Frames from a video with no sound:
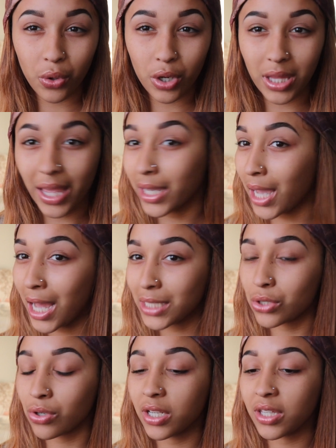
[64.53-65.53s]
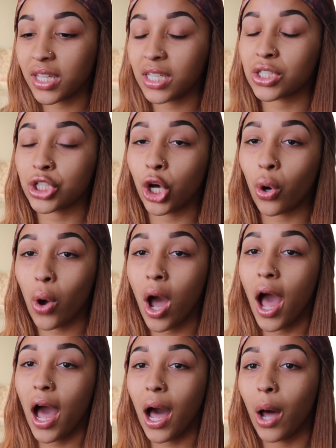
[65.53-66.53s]
or like contour or anything, so
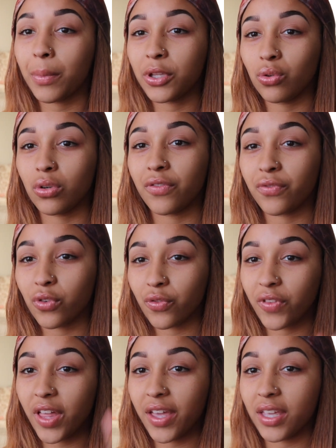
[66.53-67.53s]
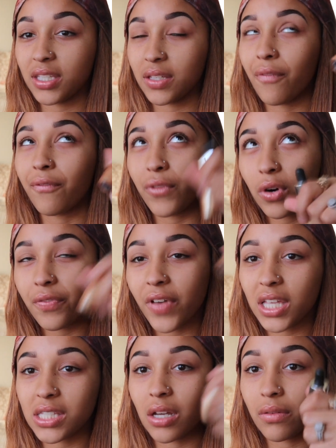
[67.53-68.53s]
I'll be doing full
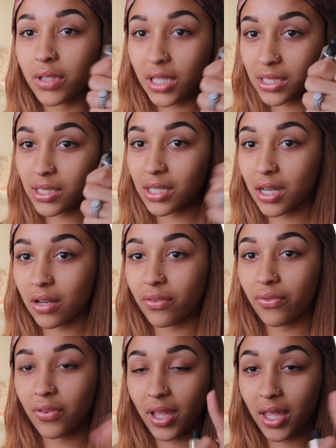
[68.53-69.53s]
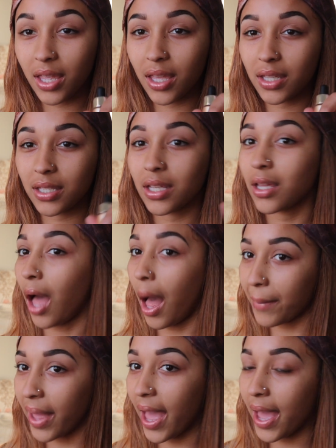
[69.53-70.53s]
face over this stuff, and
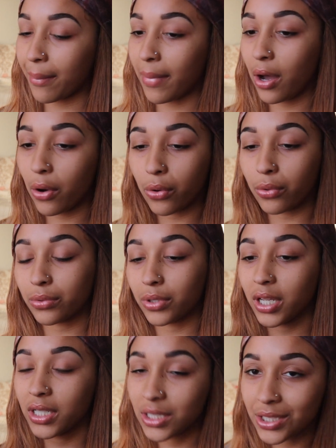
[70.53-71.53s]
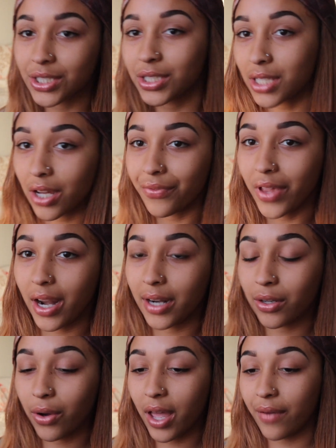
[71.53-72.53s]
I'm gonna add my own stuff that I
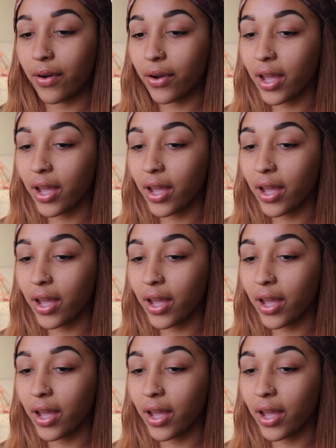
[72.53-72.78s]
don't have,